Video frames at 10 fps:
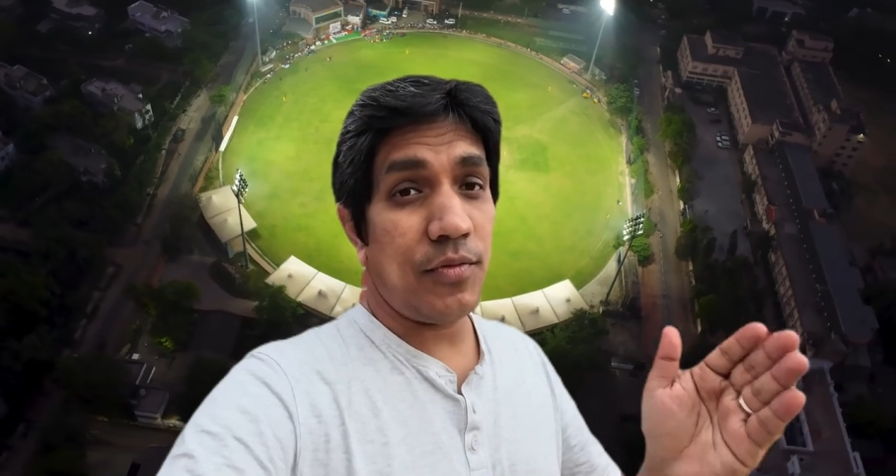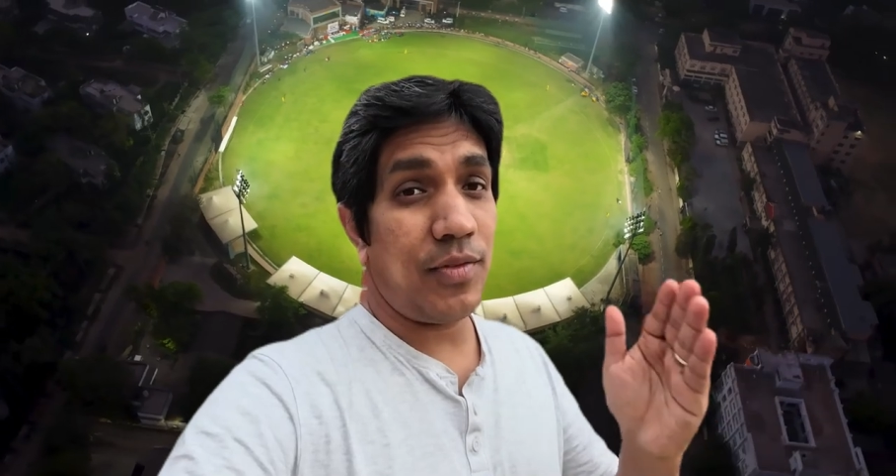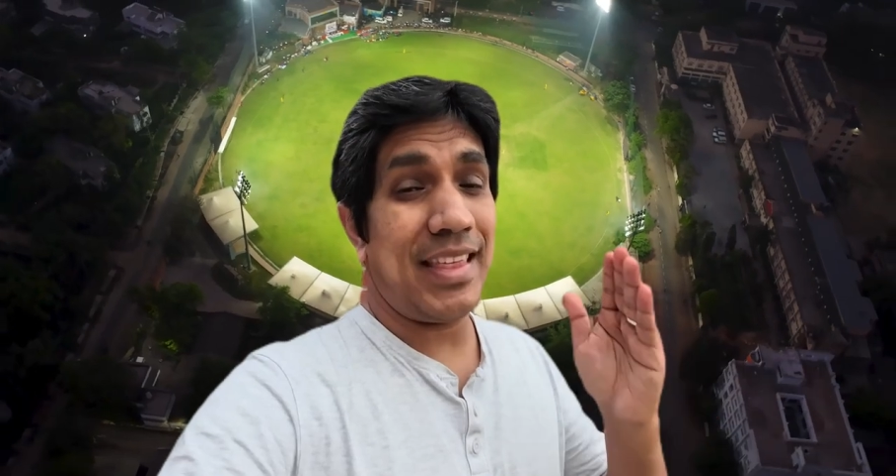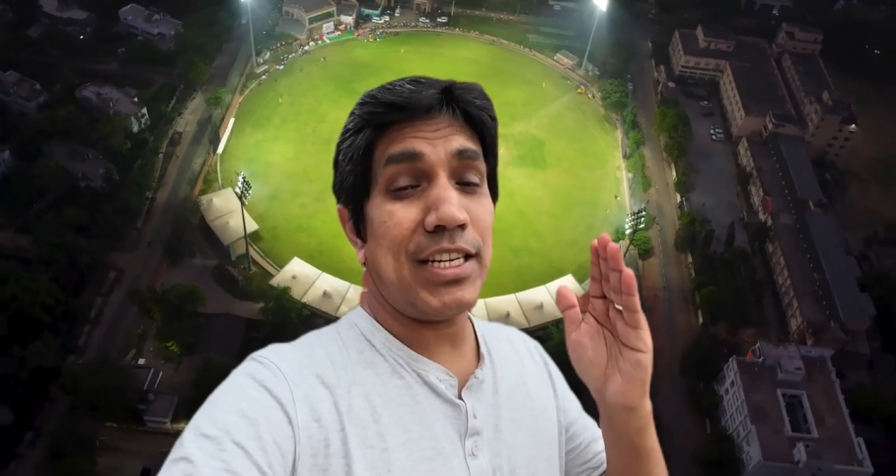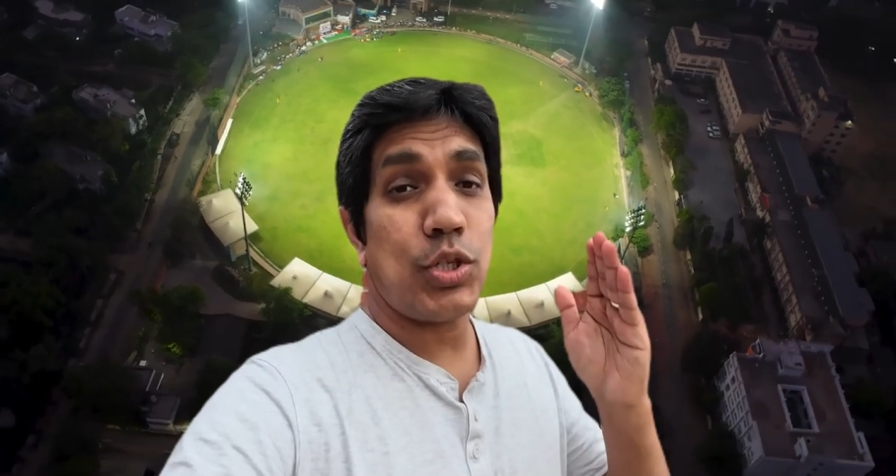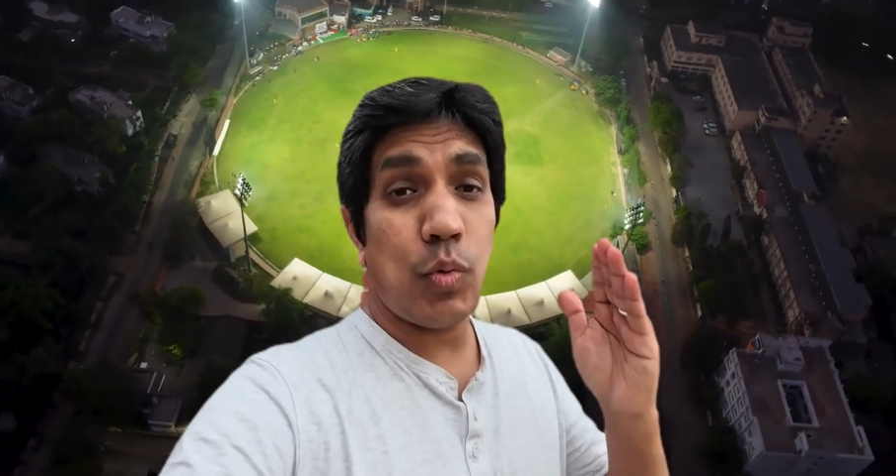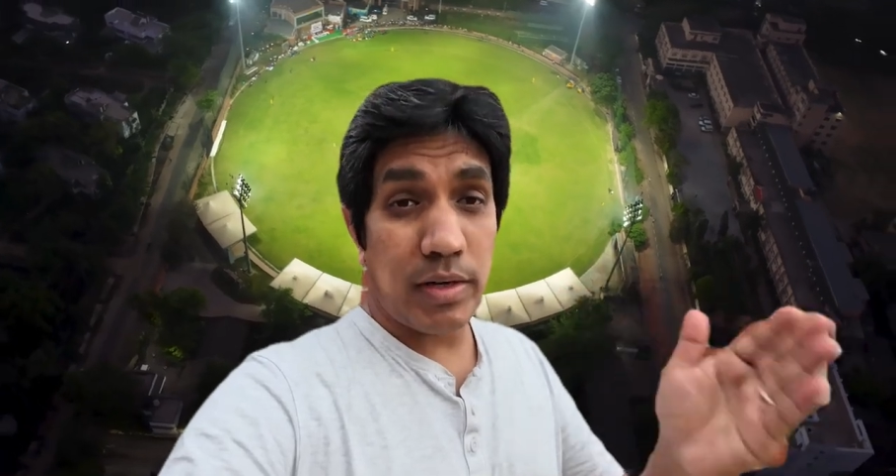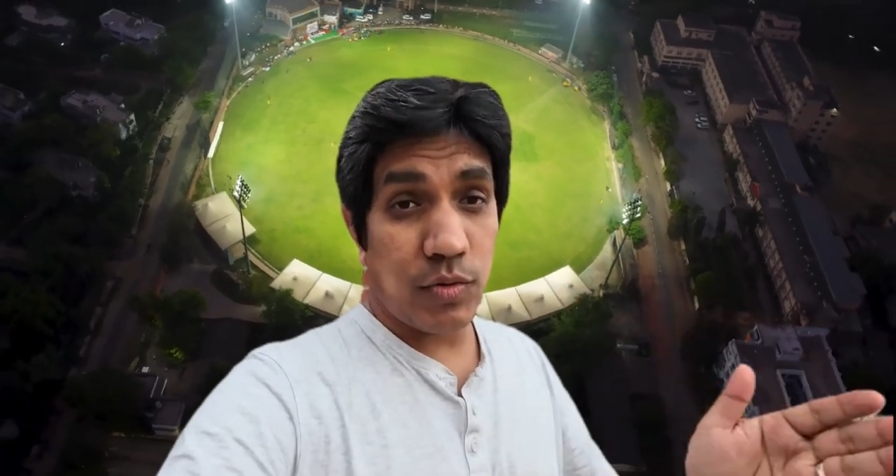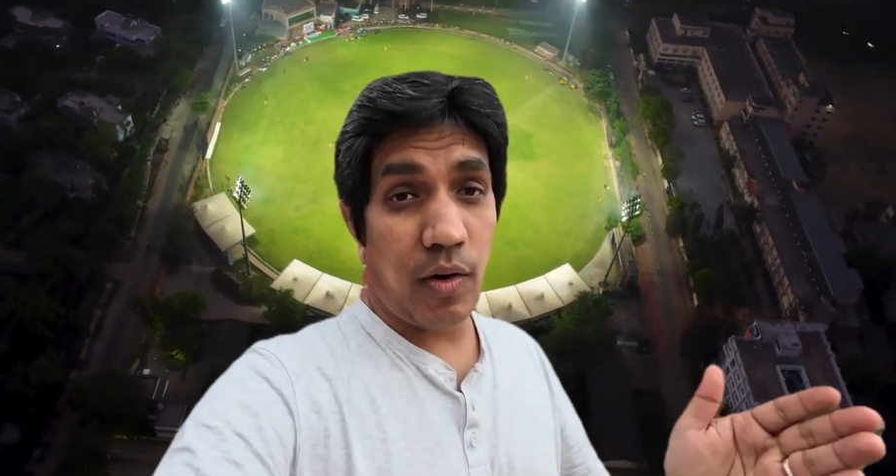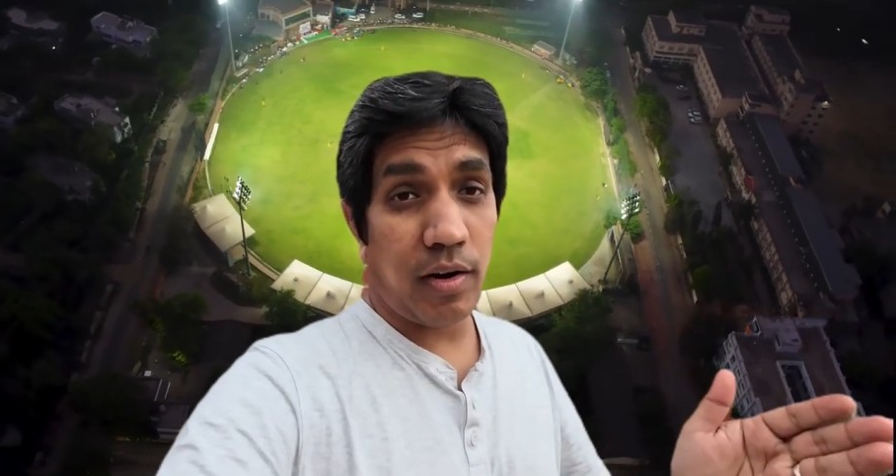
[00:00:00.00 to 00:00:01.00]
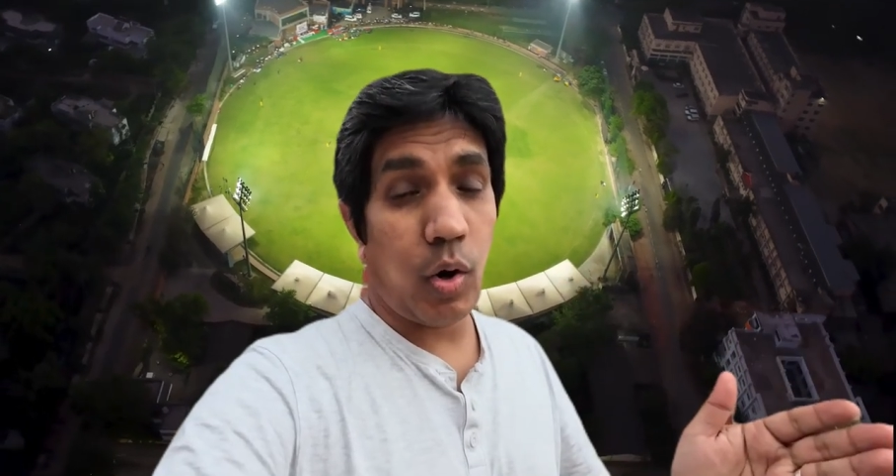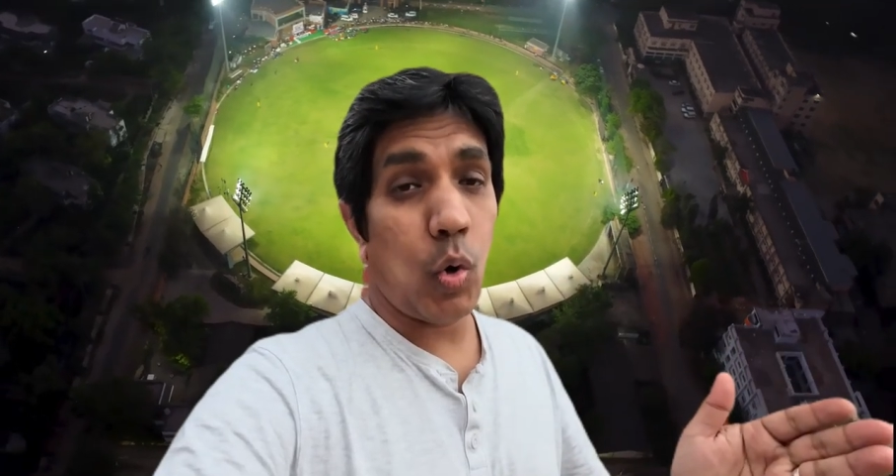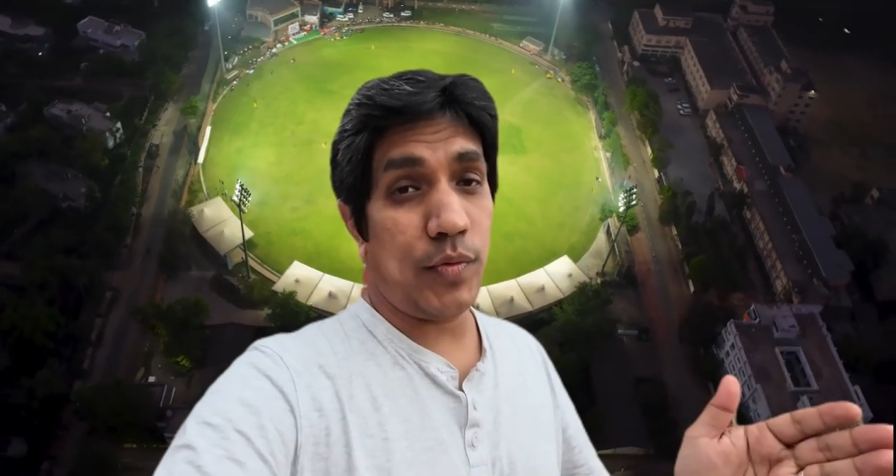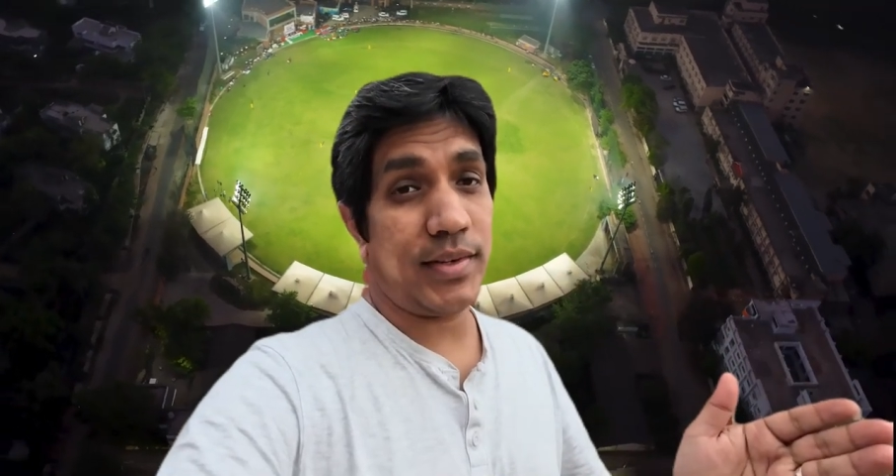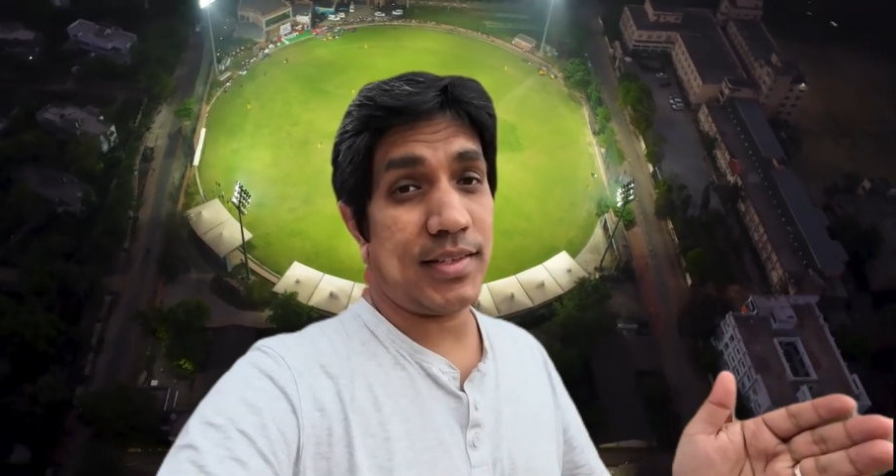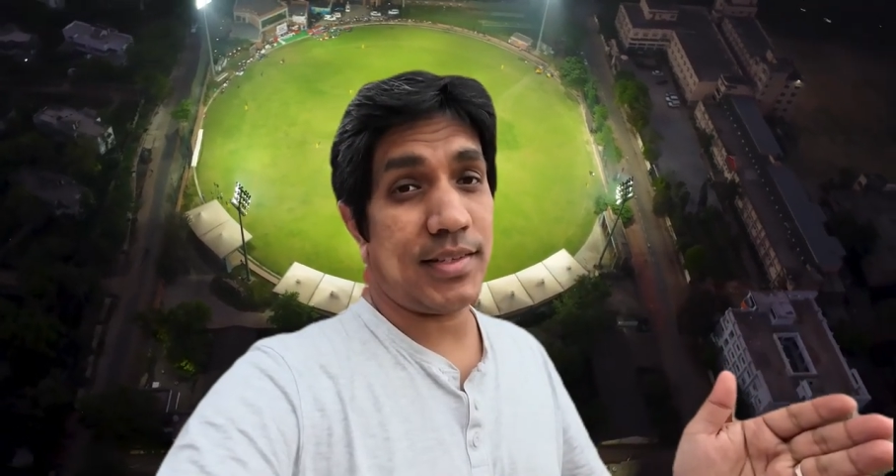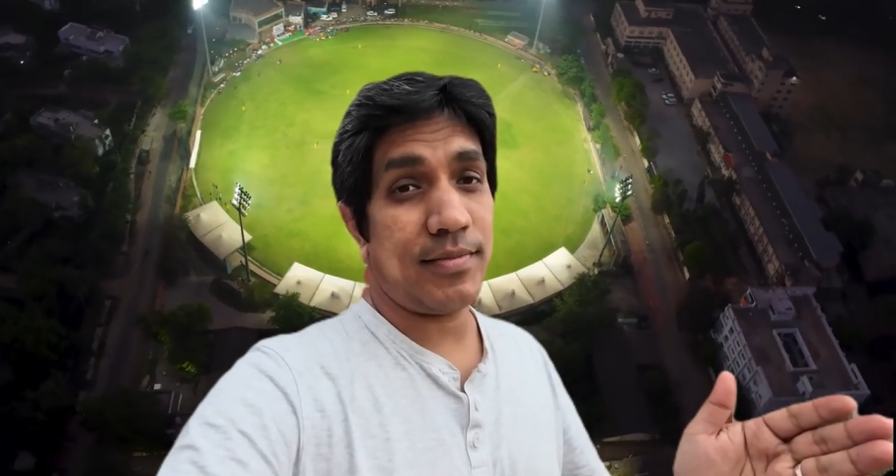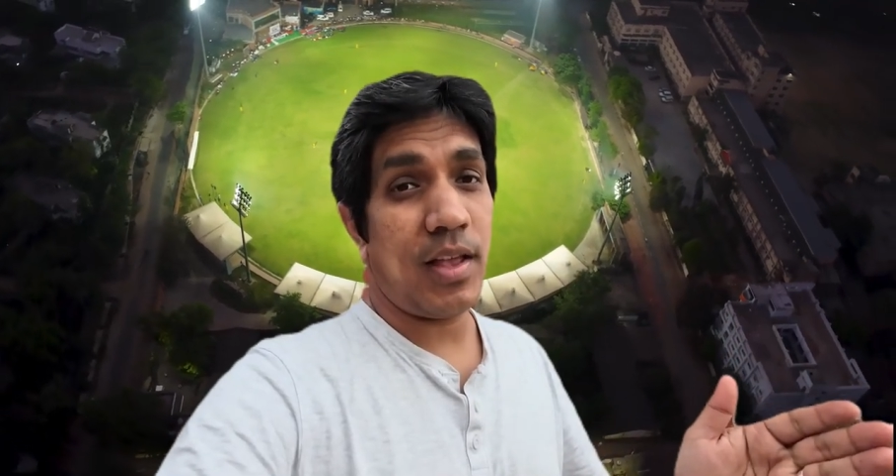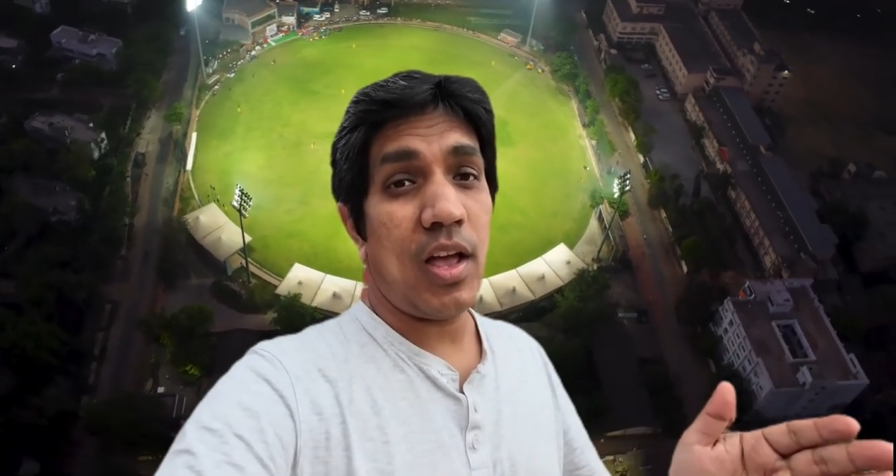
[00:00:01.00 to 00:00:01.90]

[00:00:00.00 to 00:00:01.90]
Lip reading: within 21 overs.